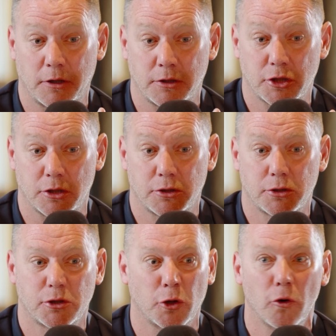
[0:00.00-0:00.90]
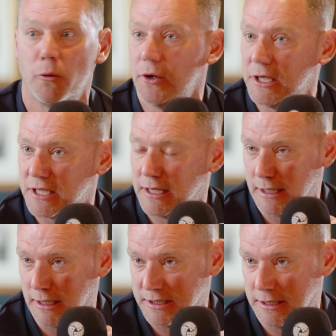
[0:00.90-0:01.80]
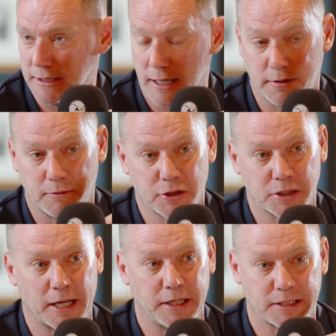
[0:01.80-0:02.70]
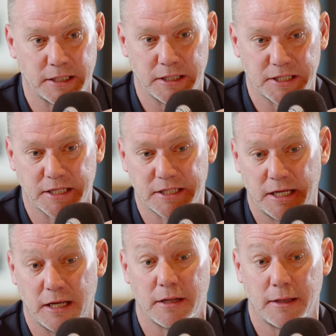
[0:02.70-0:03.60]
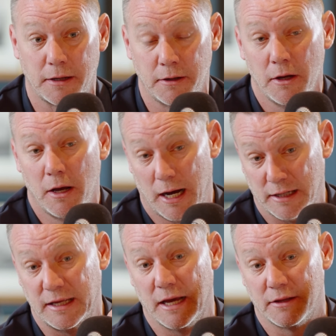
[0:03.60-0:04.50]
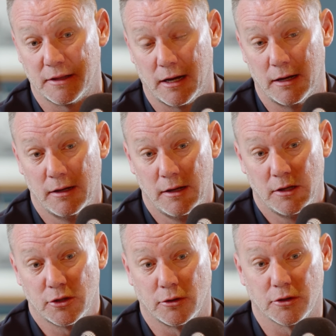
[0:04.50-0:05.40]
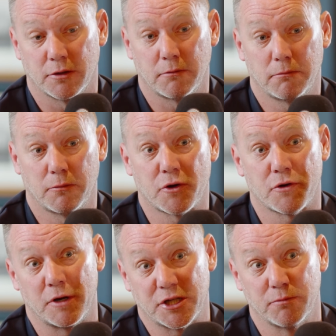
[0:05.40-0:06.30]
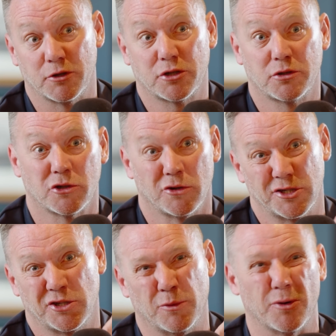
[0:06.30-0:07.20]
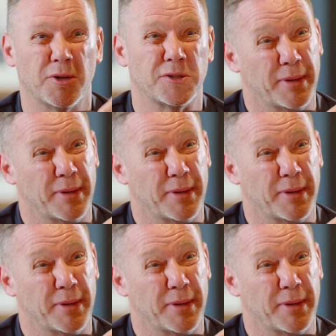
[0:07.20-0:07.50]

a schoolboy as then to get you to your 16, and then at the end of that sort of Christmas, it was a